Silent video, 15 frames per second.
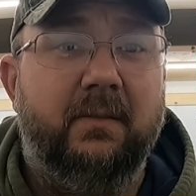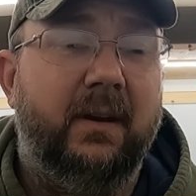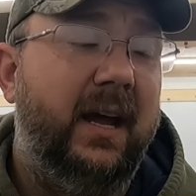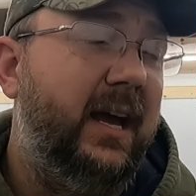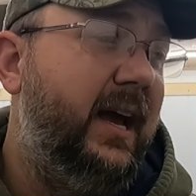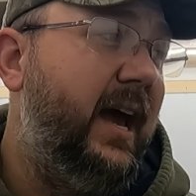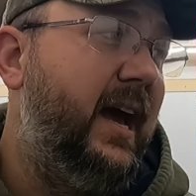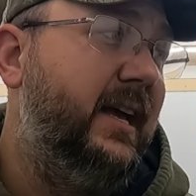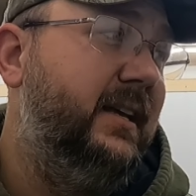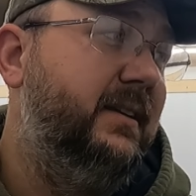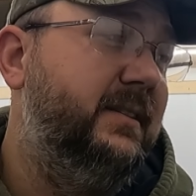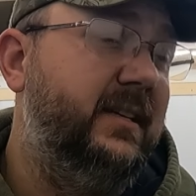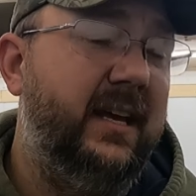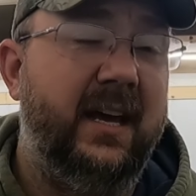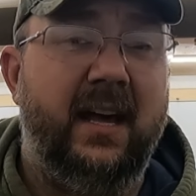When I
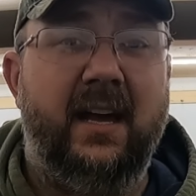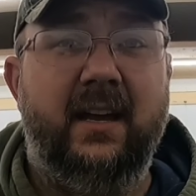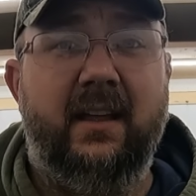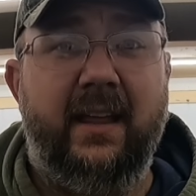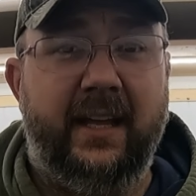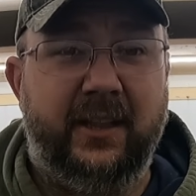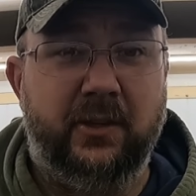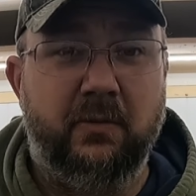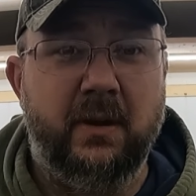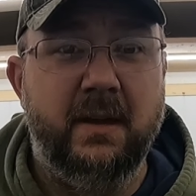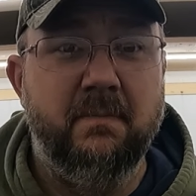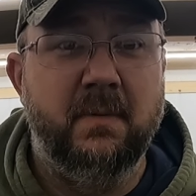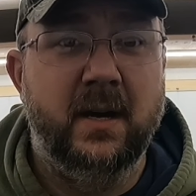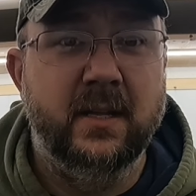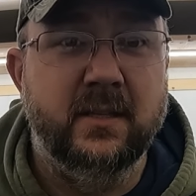asked, like 3
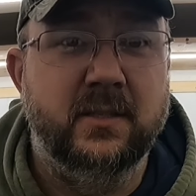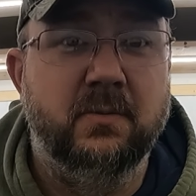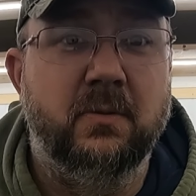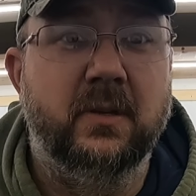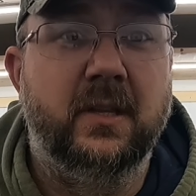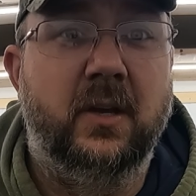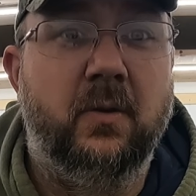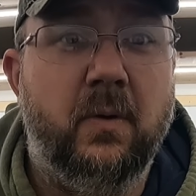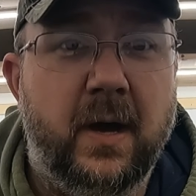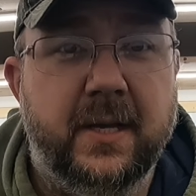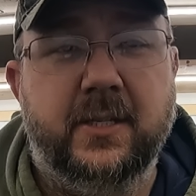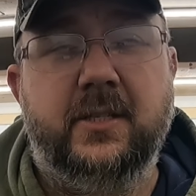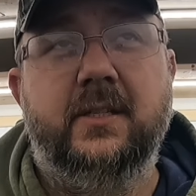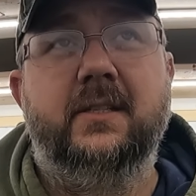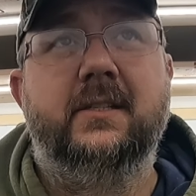months worth of
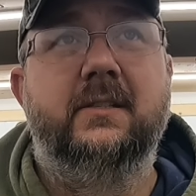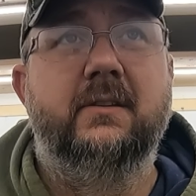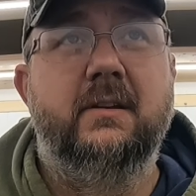questions,